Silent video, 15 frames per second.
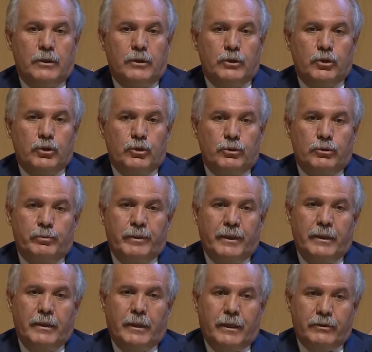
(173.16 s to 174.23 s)
should
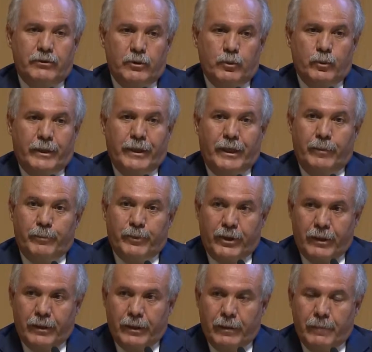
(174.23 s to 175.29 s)
be under one
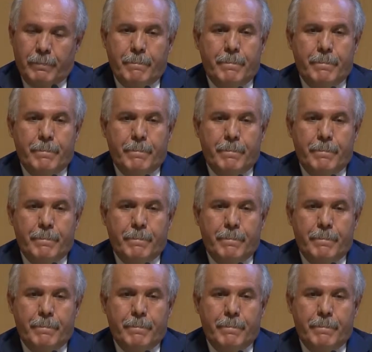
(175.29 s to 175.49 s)
umbrella,